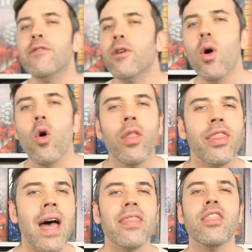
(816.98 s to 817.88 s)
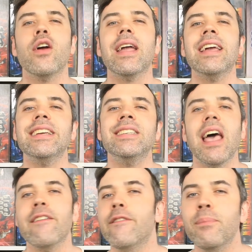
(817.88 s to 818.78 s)
from all of that though, it is
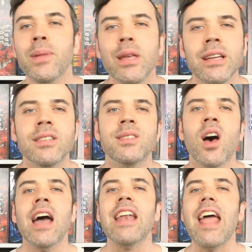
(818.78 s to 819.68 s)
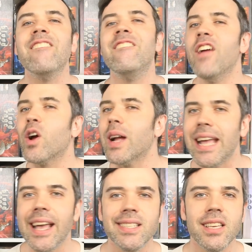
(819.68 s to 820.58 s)
a familiar design and very
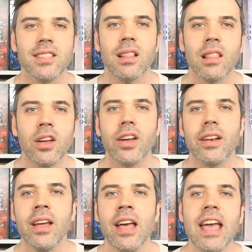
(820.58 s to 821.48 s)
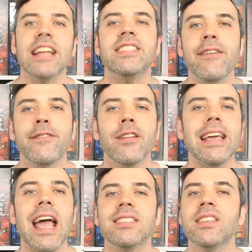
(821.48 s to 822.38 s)
easy to learn. It definitely
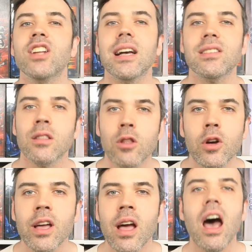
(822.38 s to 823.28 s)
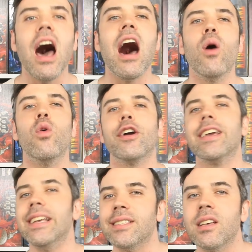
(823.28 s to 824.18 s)
has a nice look, artwork
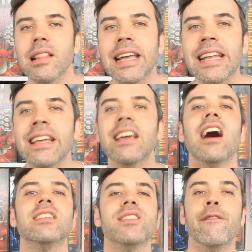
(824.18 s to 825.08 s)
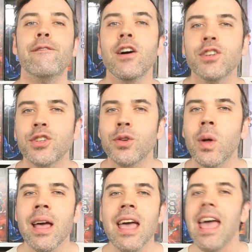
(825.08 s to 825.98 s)
is clean, cards are functional,
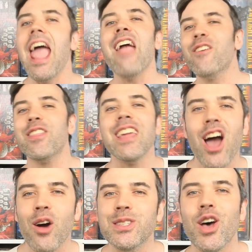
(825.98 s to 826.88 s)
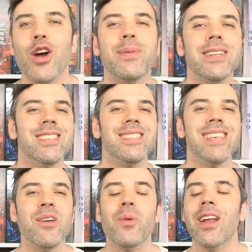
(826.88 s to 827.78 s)
everything I was hoping to
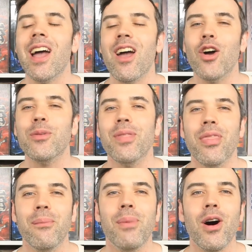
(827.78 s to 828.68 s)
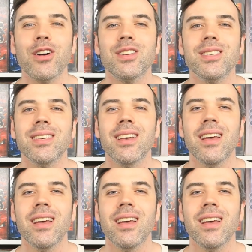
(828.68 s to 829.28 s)
see when I opened the box.